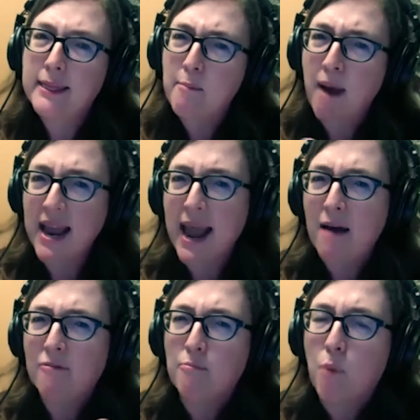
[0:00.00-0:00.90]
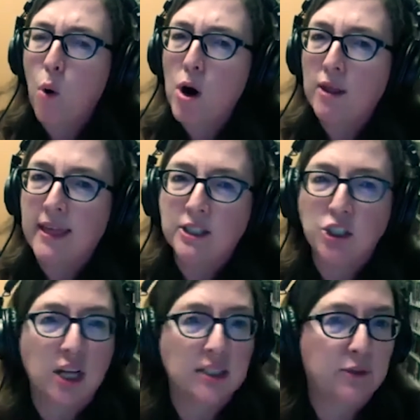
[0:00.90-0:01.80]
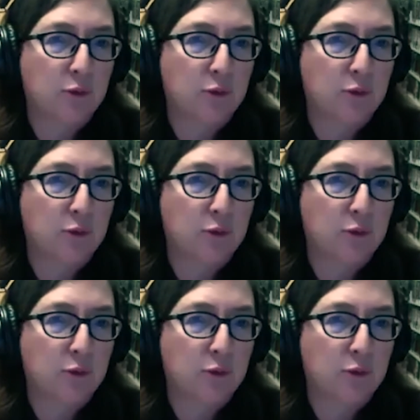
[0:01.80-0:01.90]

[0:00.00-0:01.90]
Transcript: might have more than just